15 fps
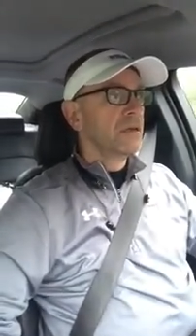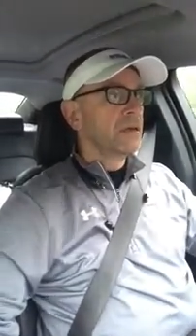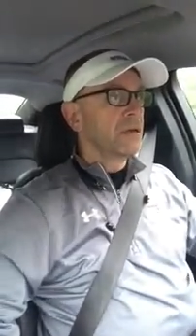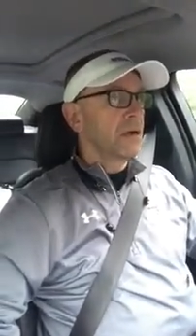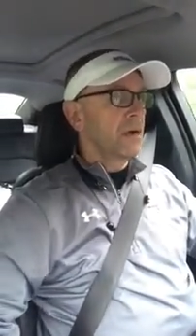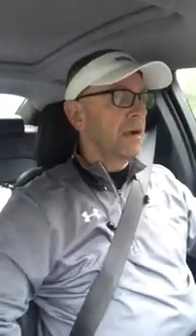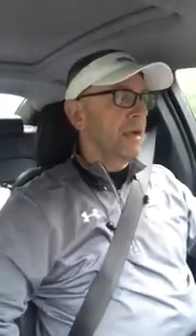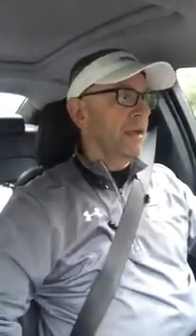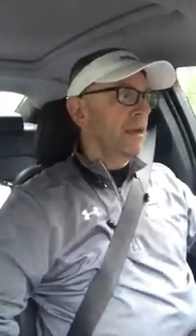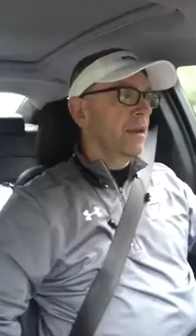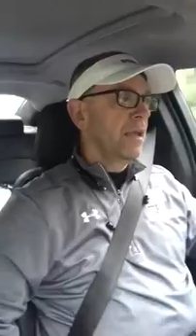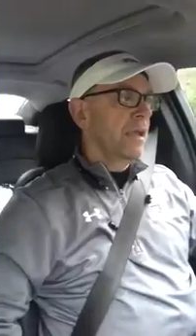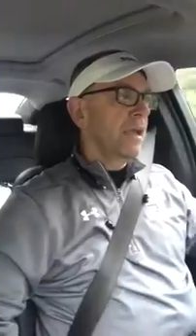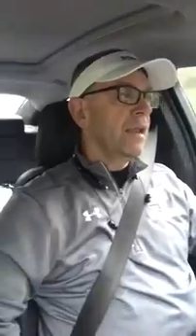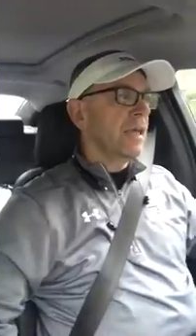All right.
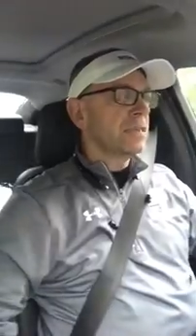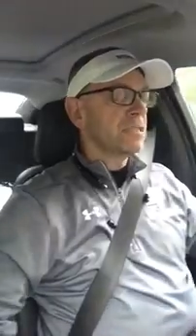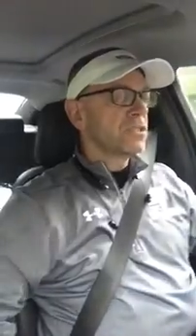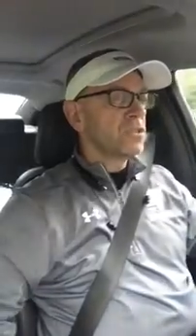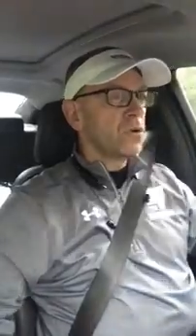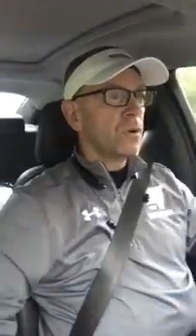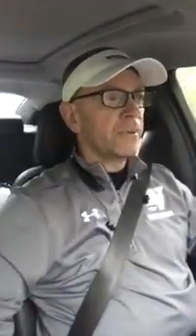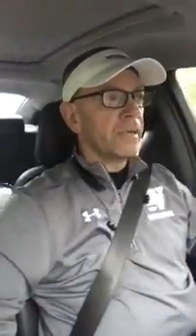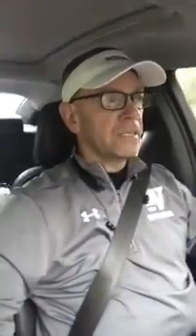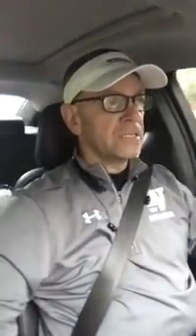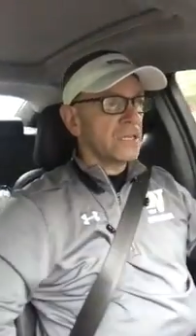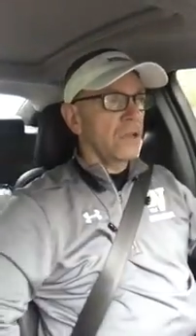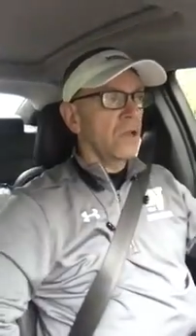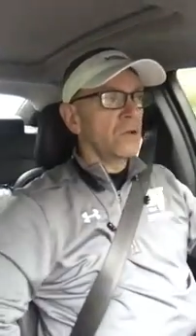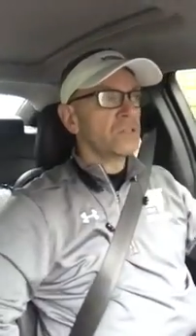And as the storm gets
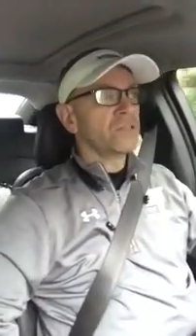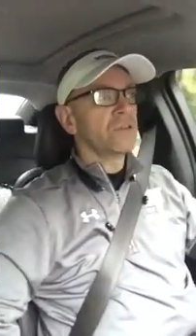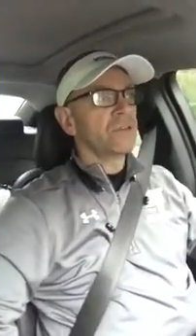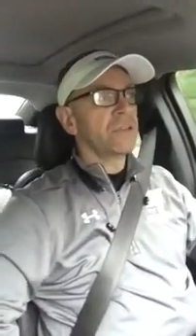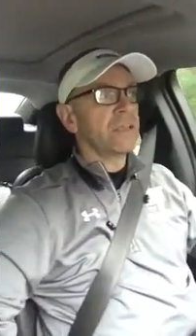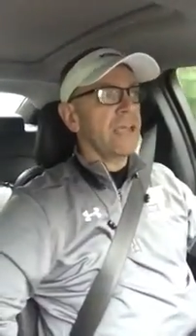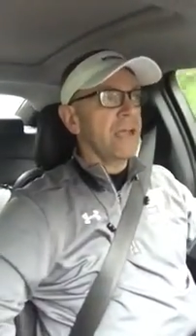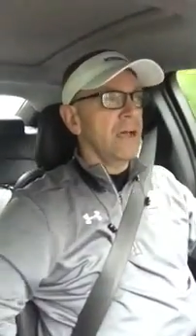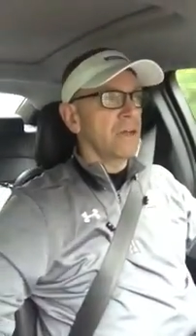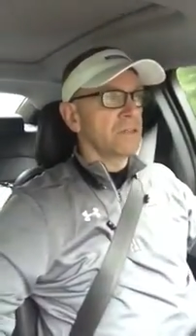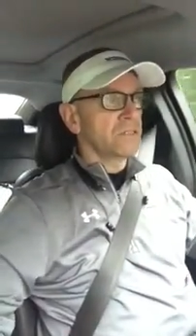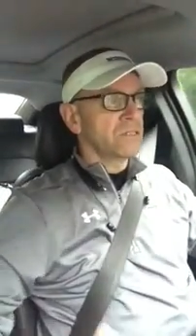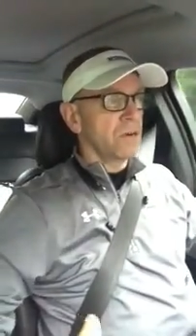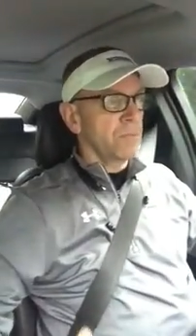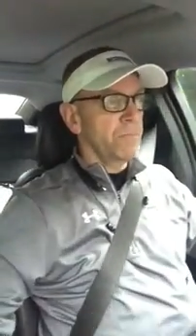closer, the
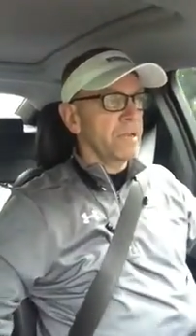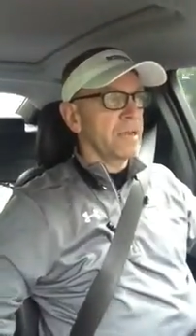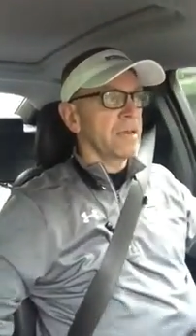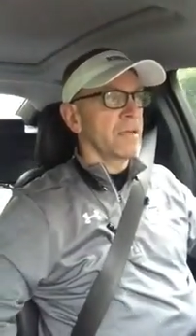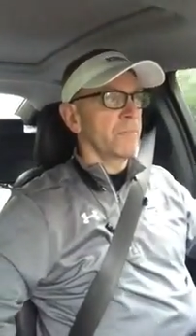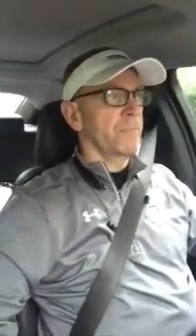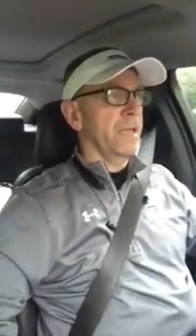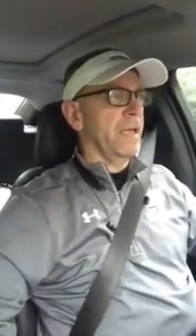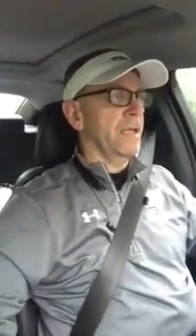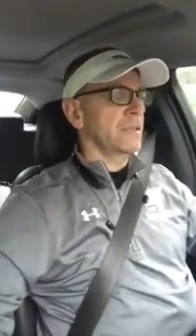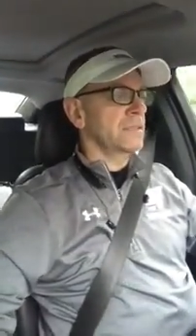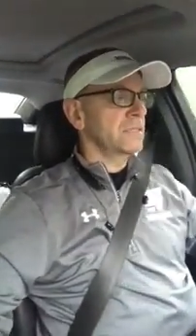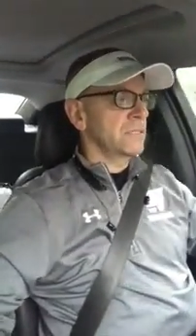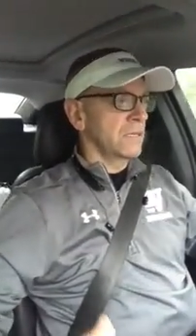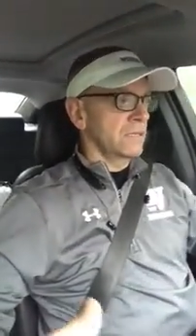cows start picking up
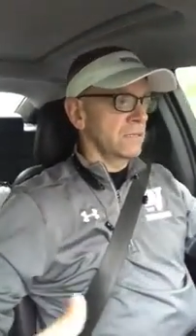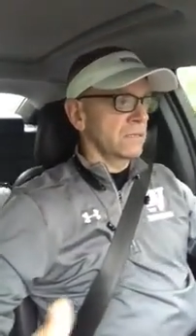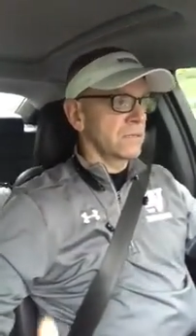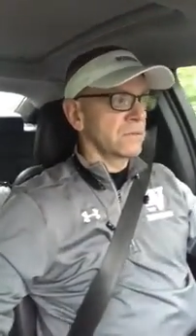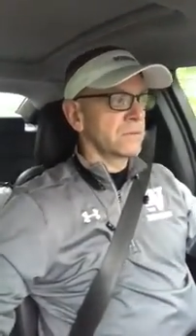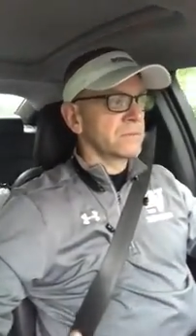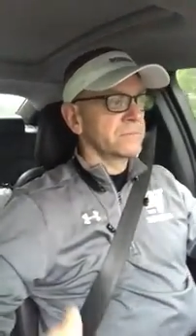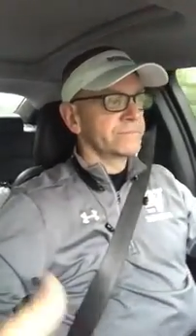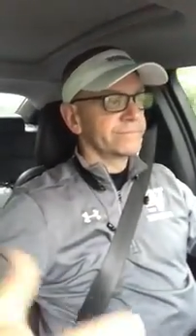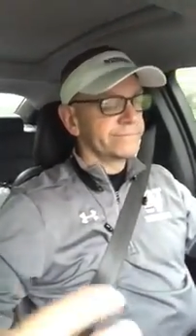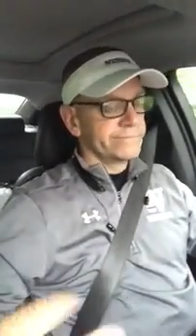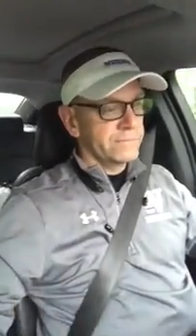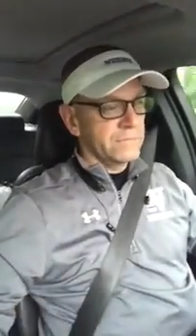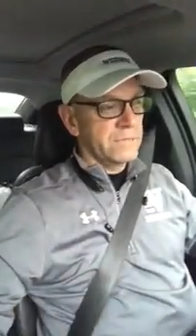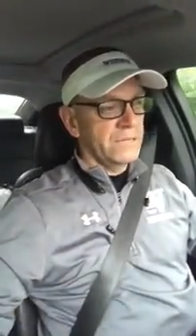pace, and
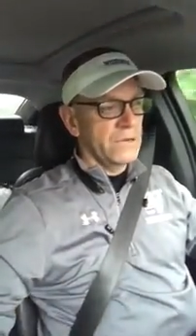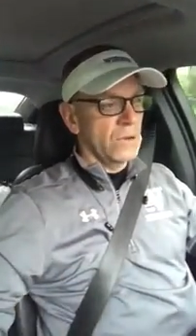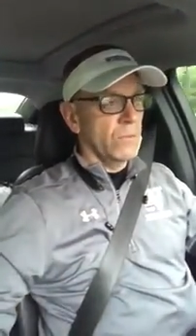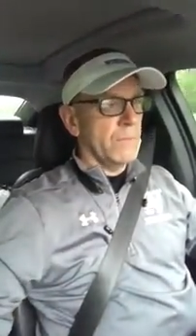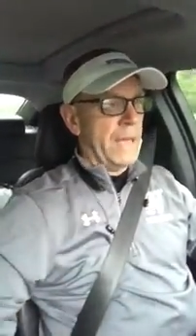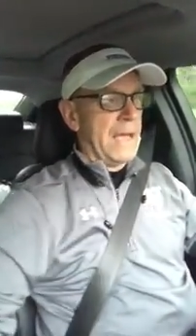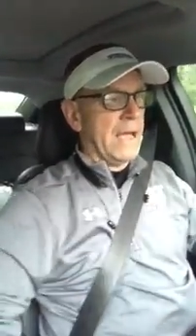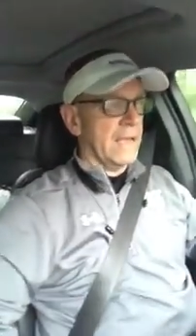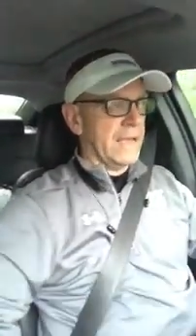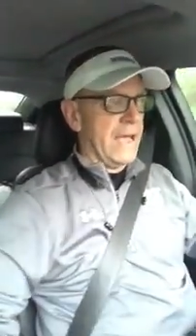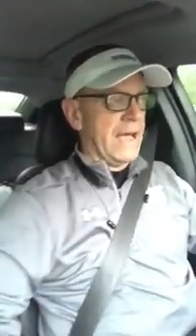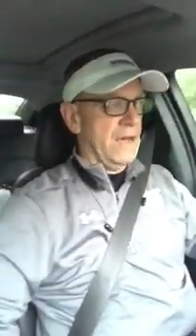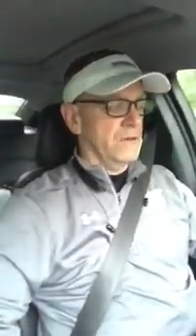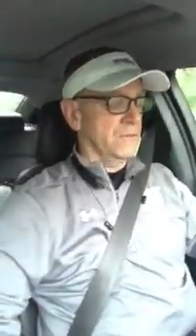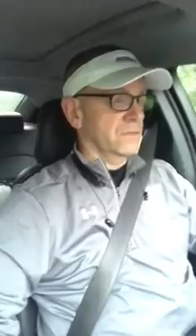
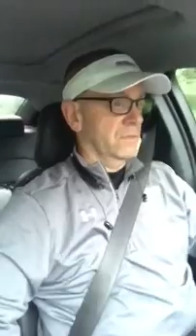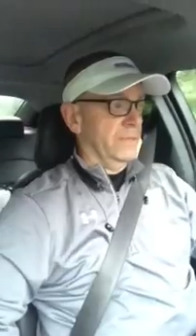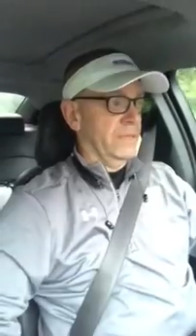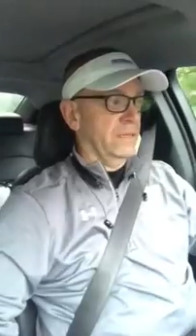cows,